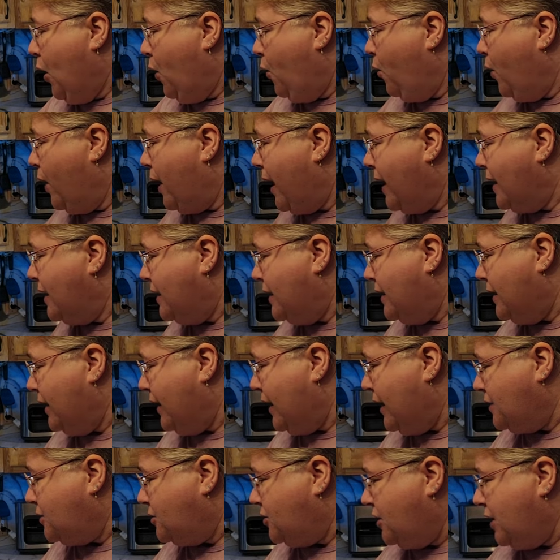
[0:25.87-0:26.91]
what I did
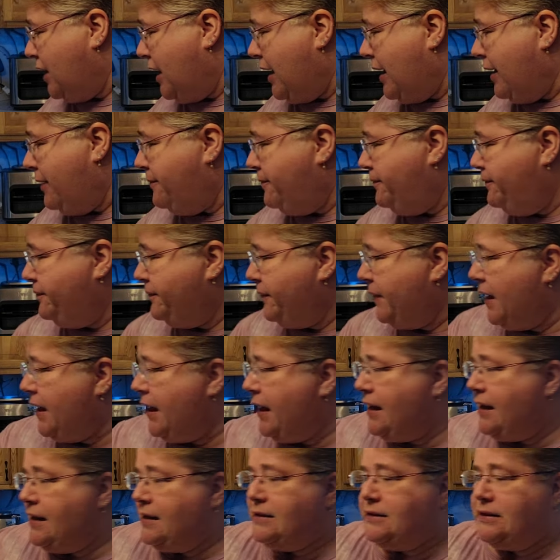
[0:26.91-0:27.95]
yesterday
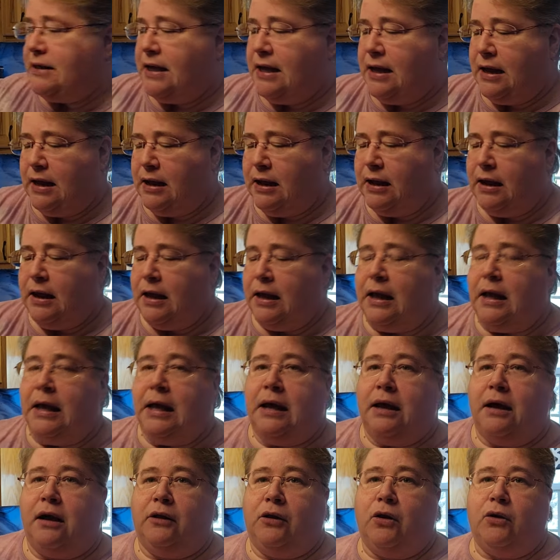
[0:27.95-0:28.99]
is
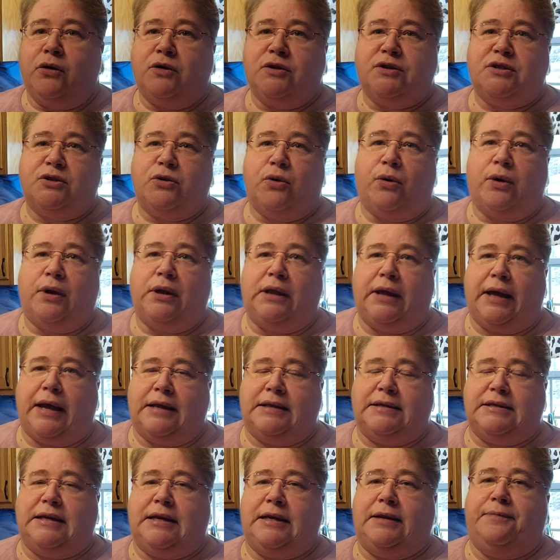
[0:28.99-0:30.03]
a local store in
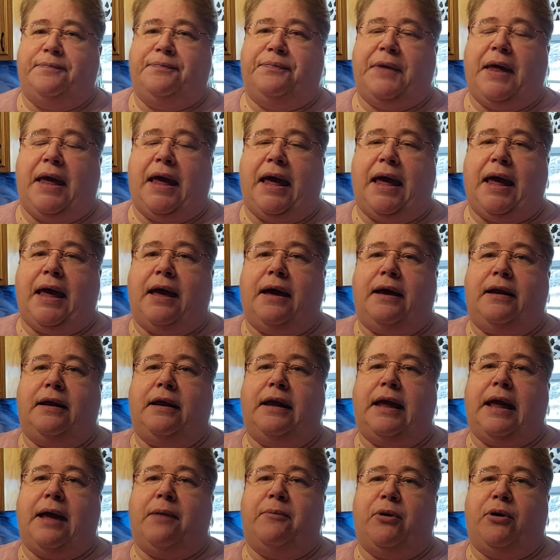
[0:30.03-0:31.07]
Lansing had
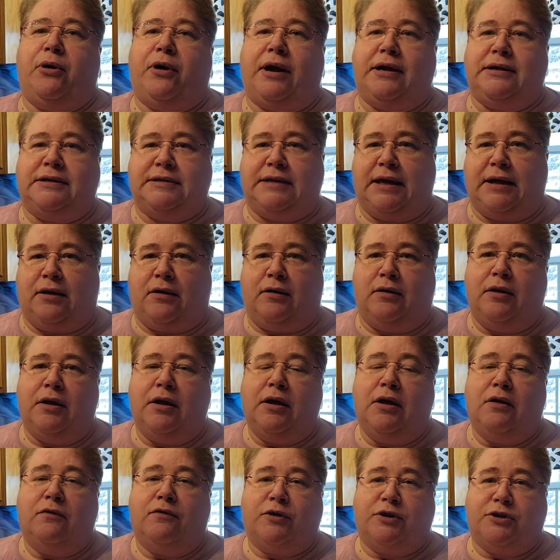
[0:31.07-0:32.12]
hamburger on sale
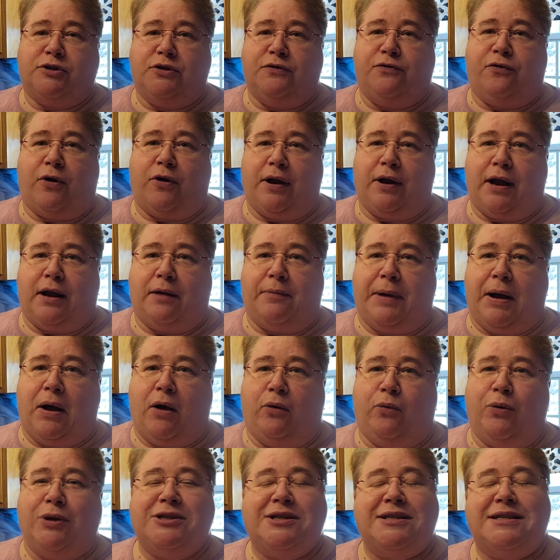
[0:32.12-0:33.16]
for $2.49 a
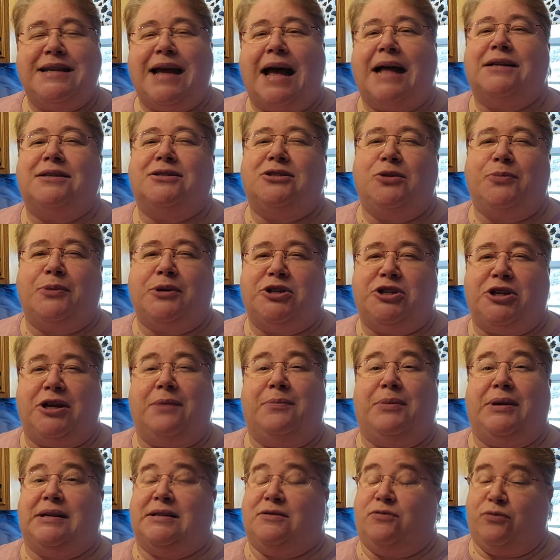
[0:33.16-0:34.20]
pound, which is not super cheap,
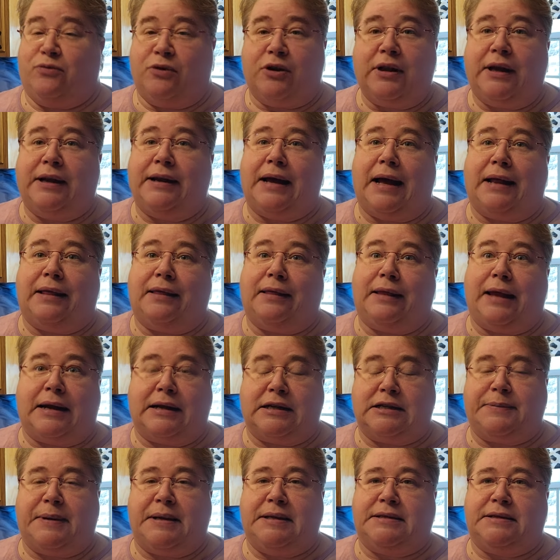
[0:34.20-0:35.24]
but it's really not that
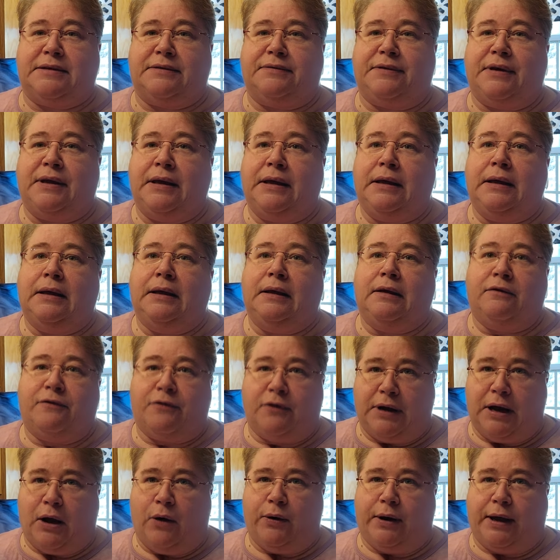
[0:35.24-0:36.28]
expensive for
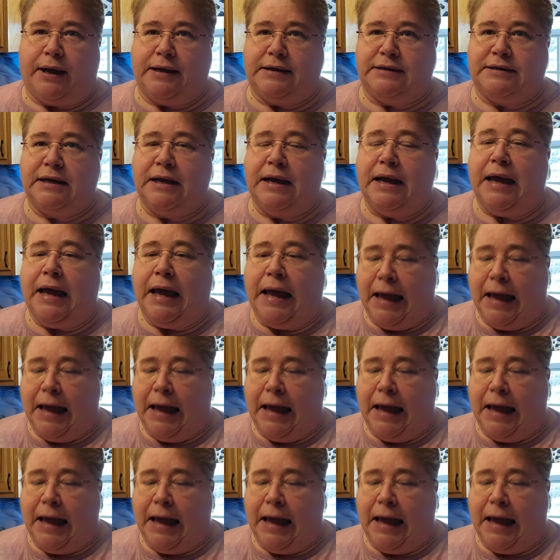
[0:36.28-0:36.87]
nowadays.